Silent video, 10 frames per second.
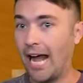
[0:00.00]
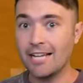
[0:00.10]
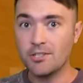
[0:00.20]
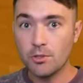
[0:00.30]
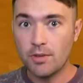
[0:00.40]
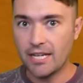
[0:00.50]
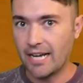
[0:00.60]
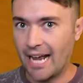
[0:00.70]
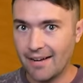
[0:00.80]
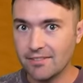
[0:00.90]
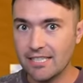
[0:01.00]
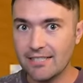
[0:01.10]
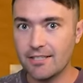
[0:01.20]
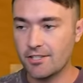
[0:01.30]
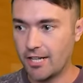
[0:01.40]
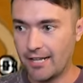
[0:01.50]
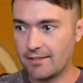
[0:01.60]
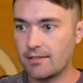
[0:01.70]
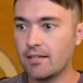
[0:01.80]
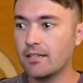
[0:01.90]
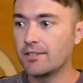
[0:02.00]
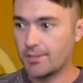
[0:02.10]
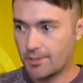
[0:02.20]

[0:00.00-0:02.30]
I do think I have a decent chance to